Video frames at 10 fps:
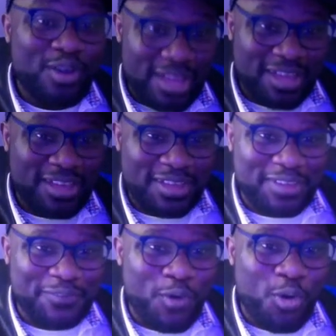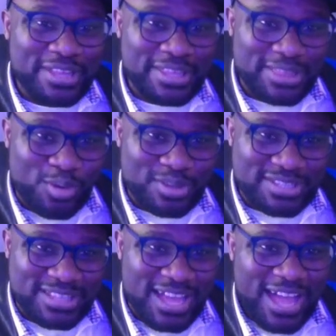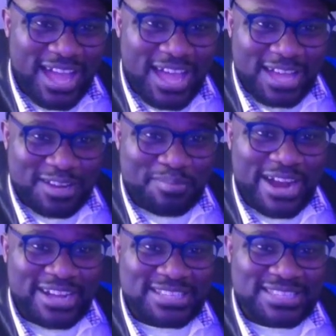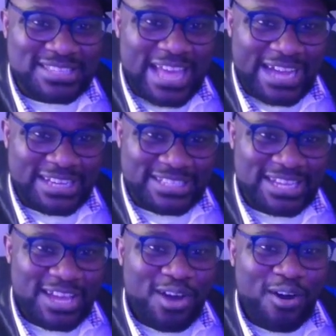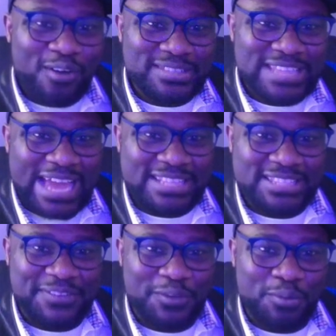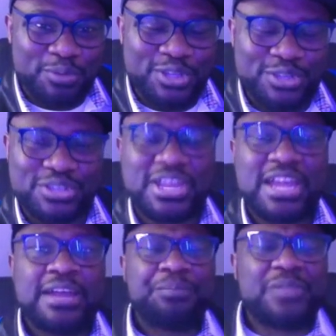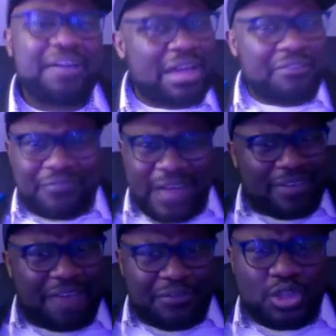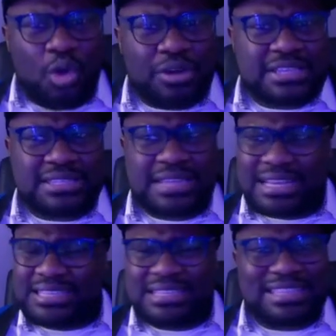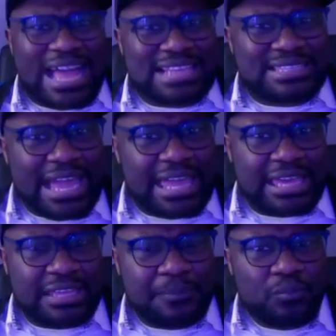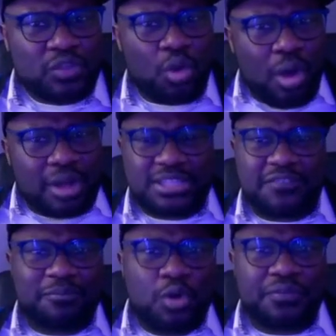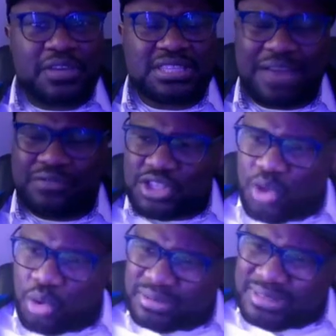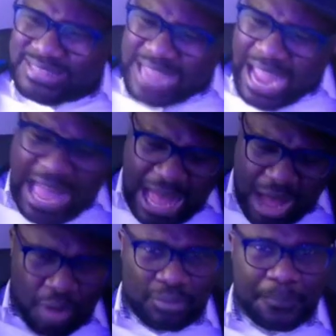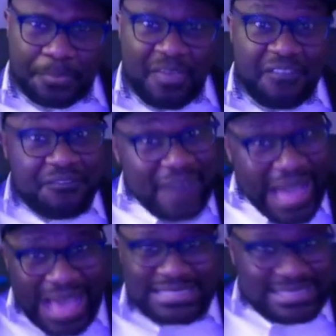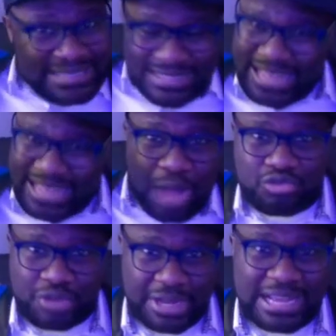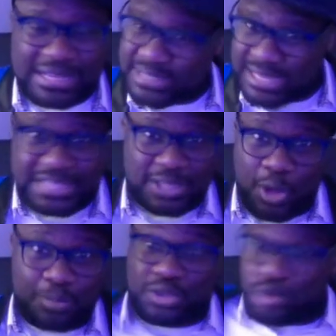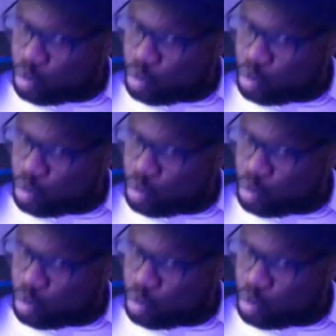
if only there was an American society of talented film producers. have, have, have you noticed since the last decade, the quality of movies have just gone down? fast downtrend, like a ski slope, just